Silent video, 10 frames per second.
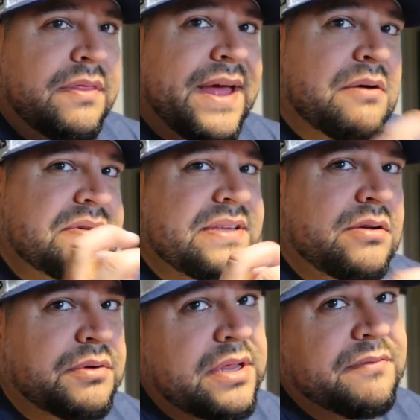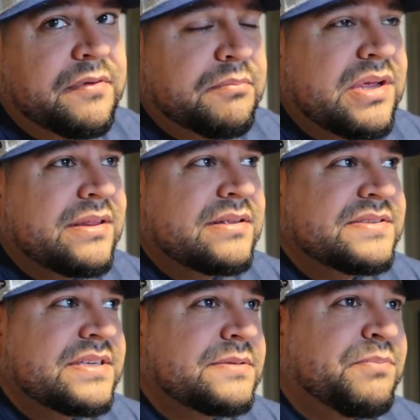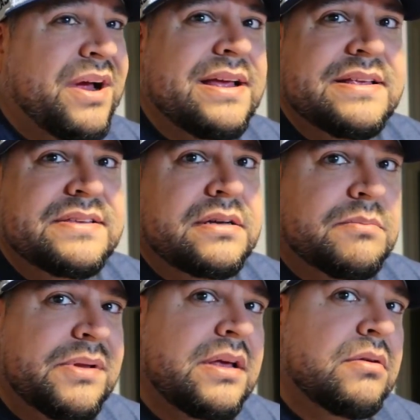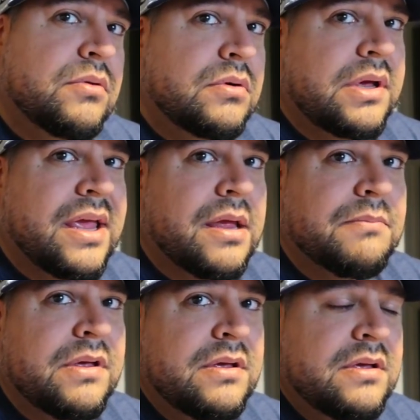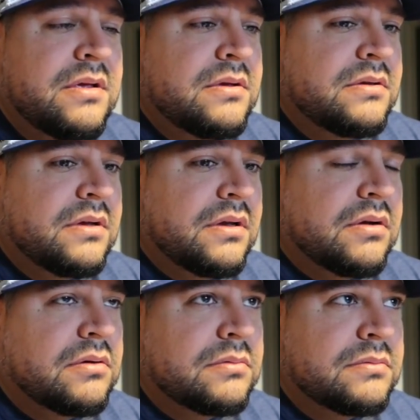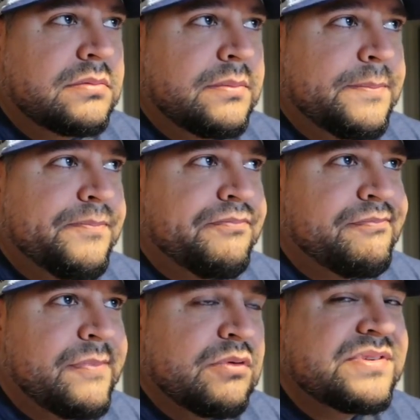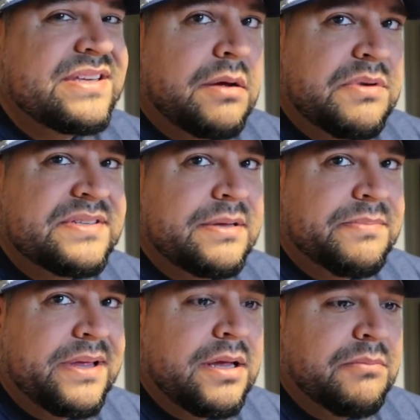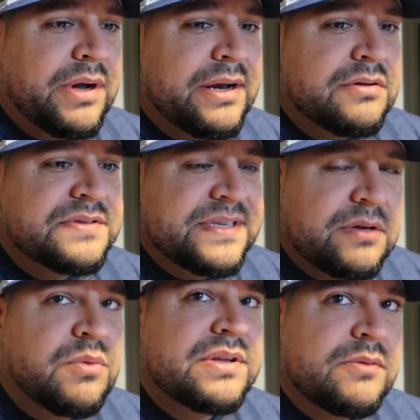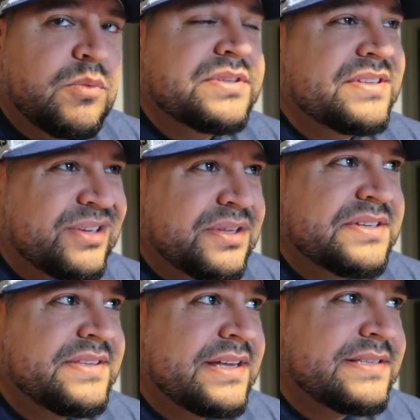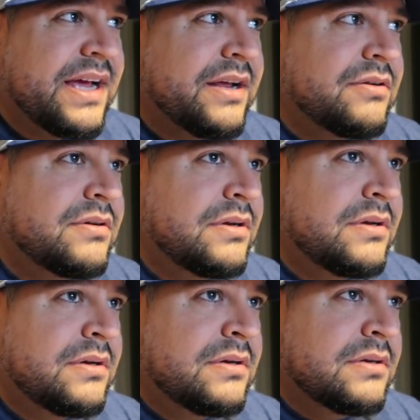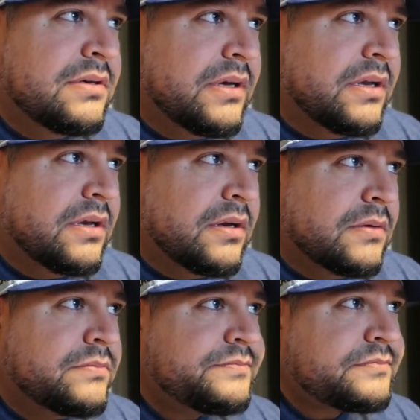that was a little hint for me that Zeke probably isn't going to play the whole game. We'll see how much they play him, but I know Zeke wants to clinch that title. And